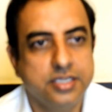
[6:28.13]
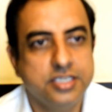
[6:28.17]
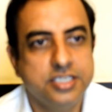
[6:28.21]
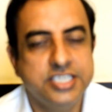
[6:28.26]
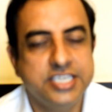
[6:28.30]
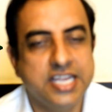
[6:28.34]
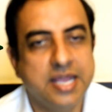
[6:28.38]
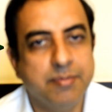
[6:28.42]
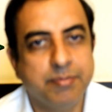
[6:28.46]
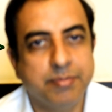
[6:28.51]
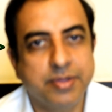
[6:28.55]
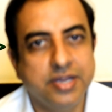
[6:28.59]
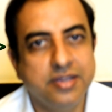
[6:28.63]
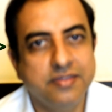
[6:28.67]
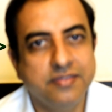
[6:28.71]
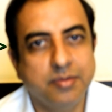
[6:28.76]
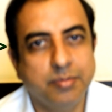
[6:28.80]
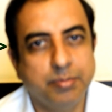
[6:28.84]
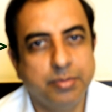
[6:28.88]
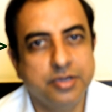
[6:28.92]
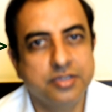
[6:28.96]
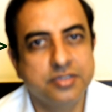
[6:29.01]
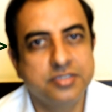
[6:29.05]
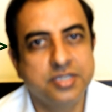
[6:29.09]
Champion is
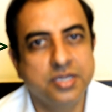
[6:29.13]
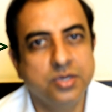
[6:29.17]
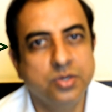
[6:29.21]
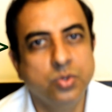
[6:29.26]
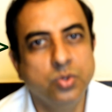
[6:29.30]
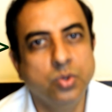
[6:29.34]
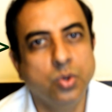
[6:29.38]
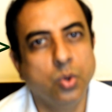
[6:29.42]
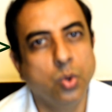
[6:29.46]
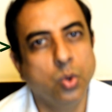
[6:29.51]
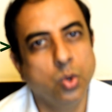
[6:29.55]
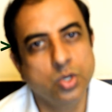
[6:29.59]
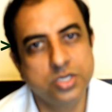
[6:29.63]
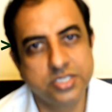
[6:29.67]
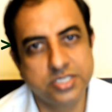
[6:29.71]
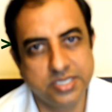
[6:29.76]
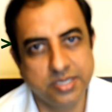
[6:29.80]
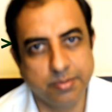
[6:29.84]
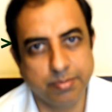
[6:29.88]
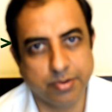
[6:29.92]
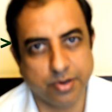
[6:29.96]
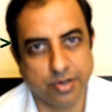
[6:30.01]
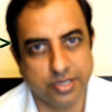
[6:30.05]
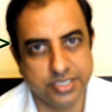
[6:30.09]
the person who owns
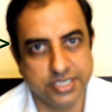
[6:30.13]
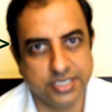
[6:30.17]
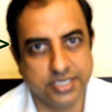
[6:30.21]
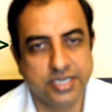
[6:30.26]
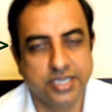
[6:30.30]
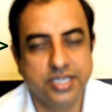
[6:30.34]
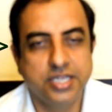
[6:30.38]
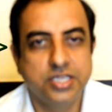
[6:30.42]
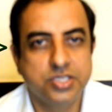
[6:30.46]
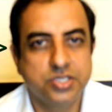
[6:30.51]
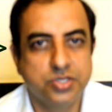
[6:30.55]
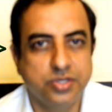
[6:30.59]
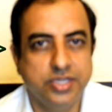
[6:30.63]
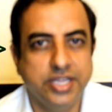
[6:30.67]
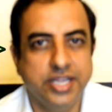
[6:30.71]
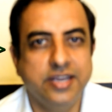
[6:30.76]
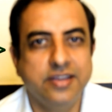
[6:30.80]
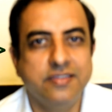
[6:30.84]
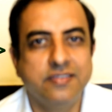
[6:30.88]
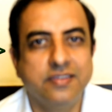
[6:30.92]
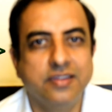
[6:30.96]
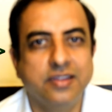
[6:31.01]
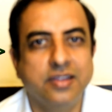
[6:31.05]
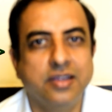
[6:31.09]
the project. So there
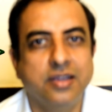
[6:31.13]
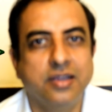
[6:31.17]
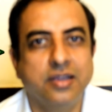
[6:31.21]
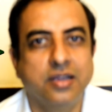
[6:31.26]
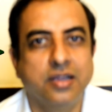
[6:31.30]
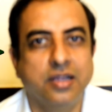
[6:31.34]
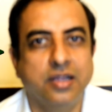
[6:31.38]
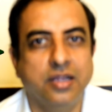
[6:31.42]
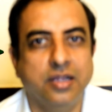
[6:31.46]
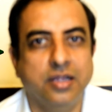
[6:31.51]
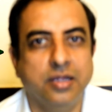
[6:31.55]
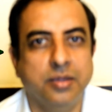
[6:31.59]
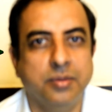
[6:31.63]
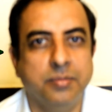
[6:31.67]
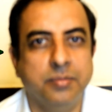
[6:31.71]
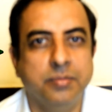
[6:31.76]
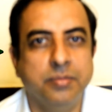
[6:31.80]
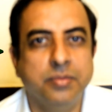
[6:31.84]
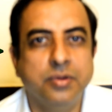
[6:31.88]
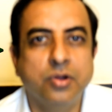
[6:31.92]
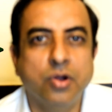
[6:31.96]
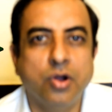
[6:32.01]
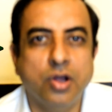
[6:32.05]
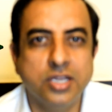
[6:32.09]
is the
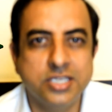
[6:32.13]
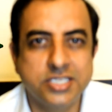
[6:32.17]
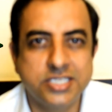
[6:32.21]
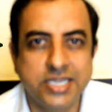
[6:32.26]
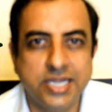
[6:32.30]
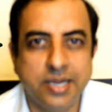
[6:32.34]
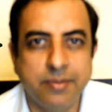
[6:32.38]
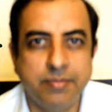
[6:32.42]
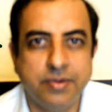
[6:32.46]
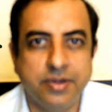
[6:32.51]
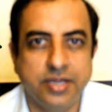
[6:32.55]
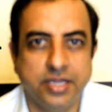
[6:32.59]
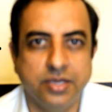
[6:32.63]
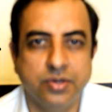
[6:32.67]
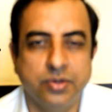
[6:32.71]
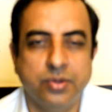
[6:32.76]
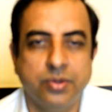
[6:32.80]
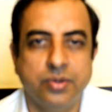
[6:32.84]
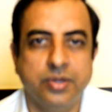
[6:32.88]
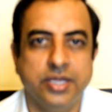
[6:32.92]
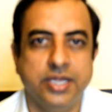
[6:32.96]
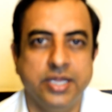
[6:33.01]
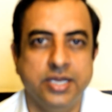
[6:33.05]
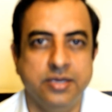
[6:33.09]
concept
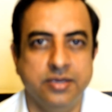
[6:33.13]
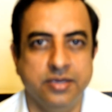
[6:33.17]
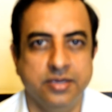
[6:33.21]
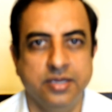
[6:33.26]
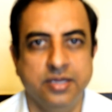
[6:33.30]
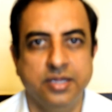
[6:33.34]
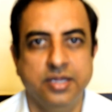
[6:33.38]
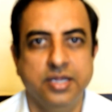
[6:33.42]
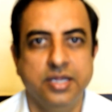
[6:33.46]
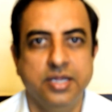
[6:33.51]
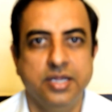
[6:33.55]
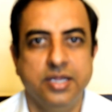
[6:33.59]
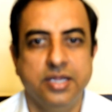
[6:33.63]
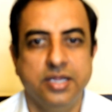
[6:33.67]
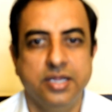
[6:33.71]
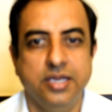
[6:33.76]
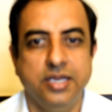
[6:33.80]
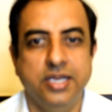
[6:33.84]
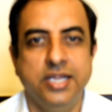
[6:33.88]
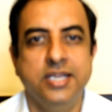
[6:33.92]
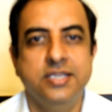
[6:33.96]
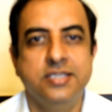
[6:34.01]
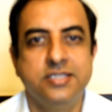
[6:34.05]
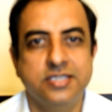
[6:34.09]
in
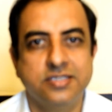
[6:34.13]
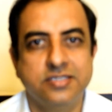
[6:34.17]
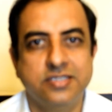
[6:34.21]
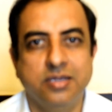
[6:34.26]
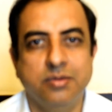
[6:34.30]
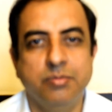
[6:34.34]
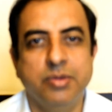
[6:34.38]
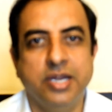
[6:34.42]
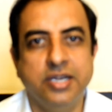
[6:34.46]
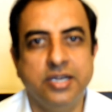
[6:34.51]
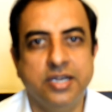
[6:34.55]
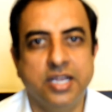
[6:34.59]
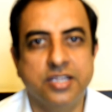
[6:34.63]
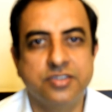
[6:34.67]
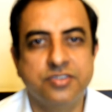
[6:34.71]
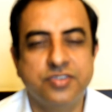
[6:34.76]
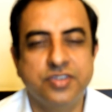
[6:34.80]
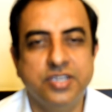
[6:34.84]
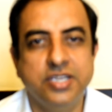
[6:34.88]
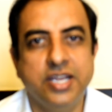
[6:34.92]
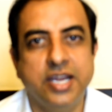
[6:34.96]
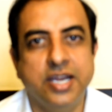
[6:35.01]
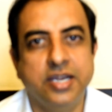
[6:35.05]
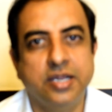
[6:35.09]
Lean Six Sigma
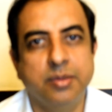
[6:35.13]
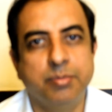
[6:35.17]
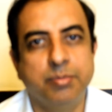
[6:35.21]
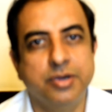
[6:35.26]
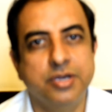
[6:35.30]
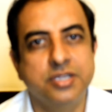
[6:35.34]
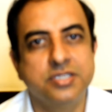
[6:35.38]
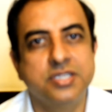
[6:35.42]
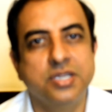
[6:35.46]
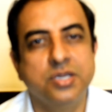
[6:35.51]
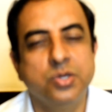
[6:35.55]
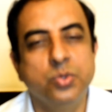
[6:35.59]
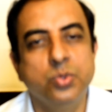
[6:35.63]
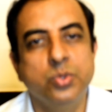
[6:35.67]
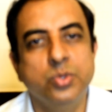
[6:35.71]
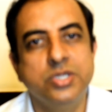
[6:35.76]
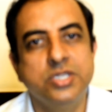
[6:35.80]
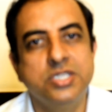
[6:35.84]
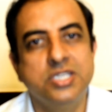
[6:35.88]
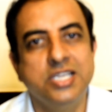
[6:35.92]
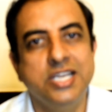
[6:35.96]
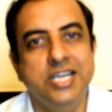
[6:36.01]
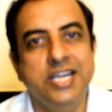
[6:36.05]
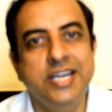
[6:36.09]
industry that the person who
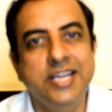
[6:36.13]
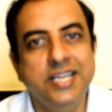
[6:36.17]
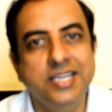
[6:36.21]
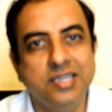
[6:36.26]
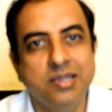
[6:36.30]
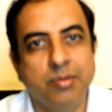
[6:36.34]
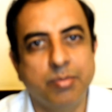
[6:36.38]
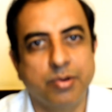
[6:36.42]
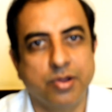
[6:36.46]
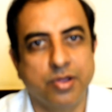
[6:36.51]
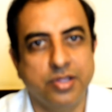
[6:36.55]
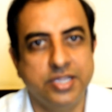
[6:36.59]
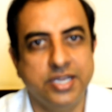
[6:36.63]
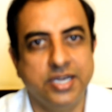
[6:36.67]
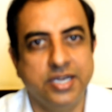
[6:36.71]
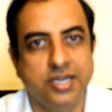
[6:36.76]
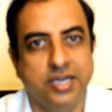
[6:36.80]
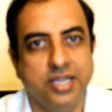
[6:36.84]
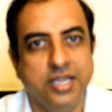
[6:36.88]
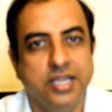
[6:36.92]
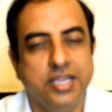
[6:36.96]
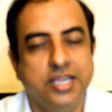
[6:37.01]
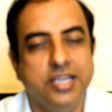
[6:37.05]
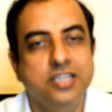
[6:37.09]
is leading the project
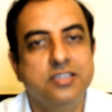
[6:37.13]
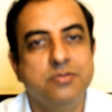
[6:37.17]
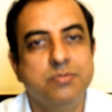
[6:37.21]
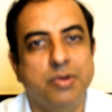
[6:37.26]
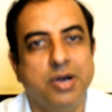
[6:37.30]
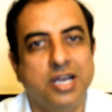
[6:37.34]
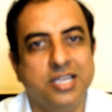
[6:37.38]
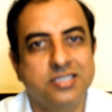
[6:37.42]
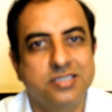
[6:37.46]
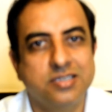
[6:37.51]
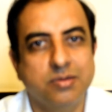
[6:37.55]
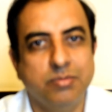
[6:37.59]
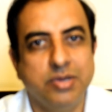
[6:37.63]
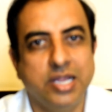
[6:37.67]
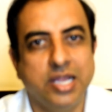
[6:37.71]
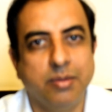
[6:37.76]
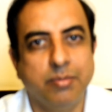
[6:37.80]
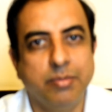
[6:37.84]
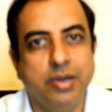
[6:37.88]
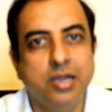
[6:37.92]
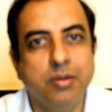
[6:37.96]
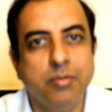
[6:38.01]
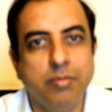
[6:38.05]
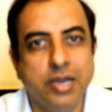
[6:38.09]
is master
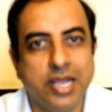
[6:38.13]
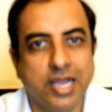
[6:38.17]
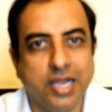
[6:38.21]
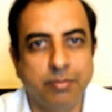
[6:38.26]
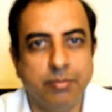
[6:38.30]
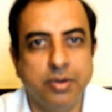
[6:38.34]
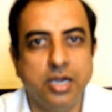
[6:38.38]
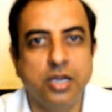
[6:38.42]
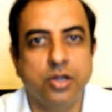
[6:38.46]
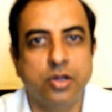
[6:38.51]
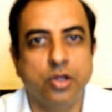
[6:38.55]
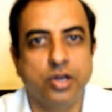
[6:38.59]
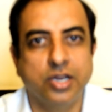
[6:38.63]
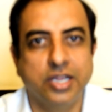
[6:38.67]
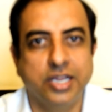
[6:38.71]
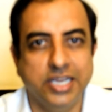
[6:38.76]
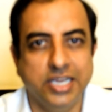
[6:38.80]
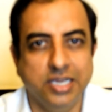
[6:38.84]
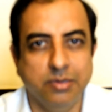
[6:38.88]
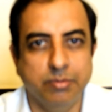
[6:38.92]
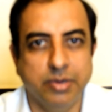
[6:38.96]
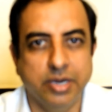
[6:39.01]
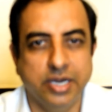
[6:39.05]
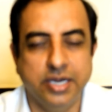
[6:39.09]
black belt, black belt or
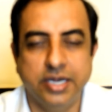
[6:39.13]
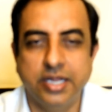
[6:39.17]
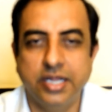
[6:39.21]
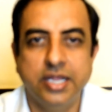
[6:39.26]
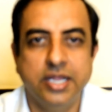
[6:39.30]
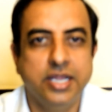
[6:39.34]
green belt.